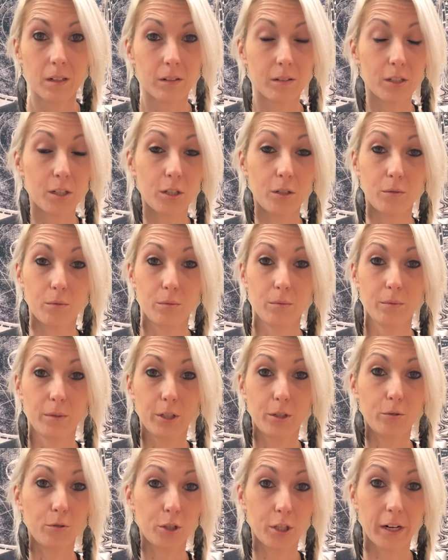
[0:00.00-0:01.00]
to
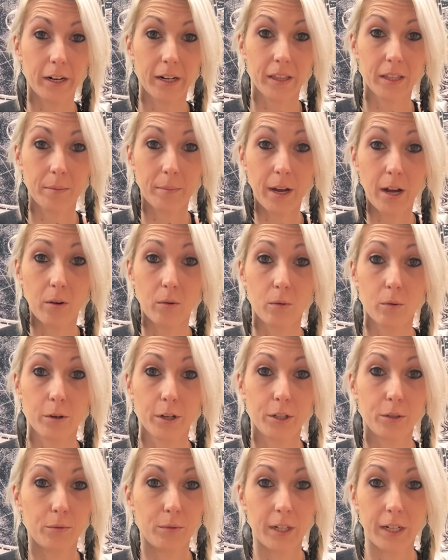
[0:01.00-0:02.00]
you shutting them out, or
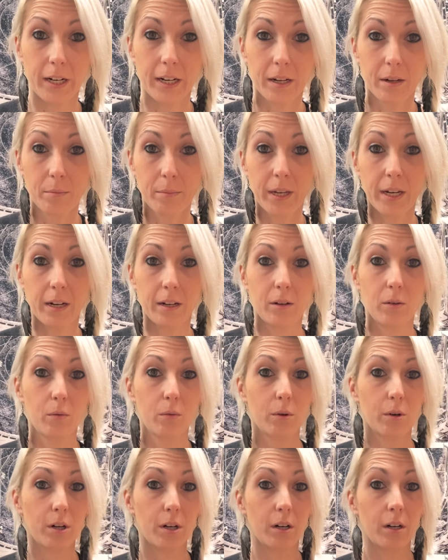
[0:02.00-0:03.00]
you needing a minute,
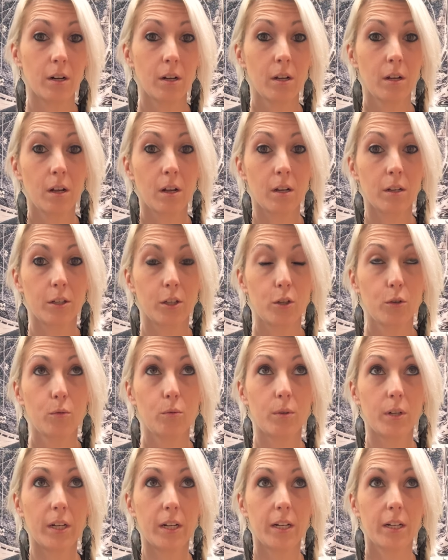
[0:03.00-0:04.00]
or you
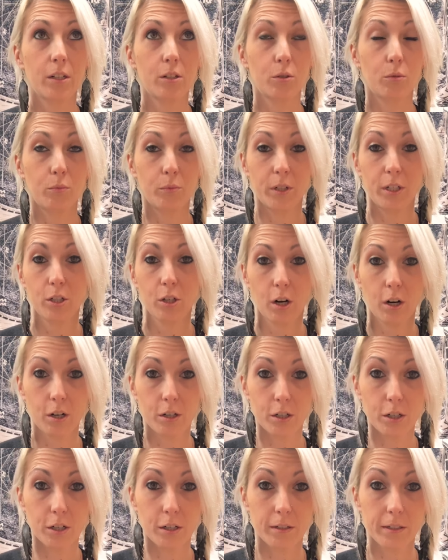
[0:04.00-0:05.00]
needing to
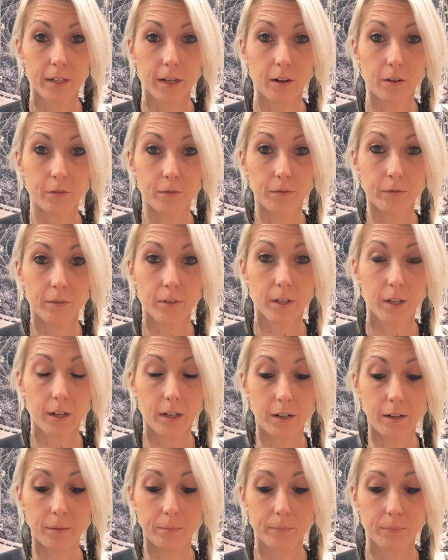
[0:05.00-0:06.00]
recharge yourself.
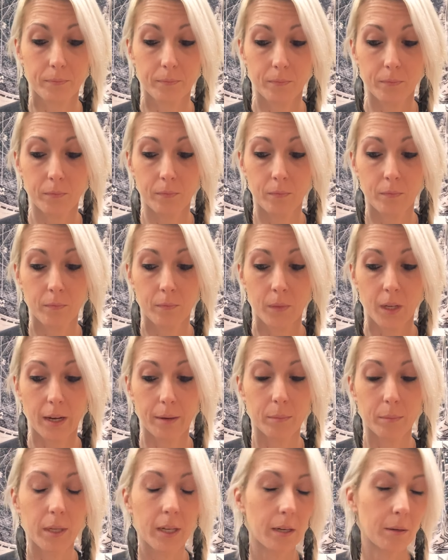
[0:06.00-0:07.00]

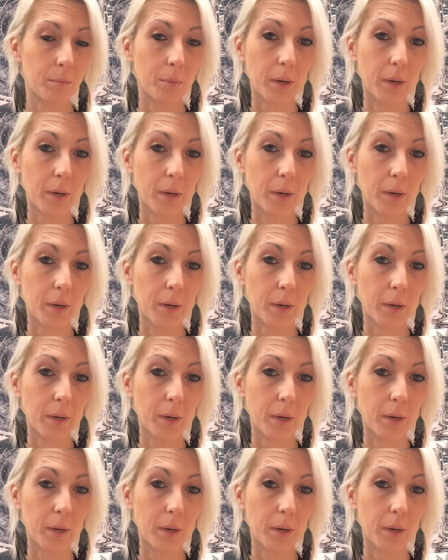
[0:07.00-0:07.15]
I'm getting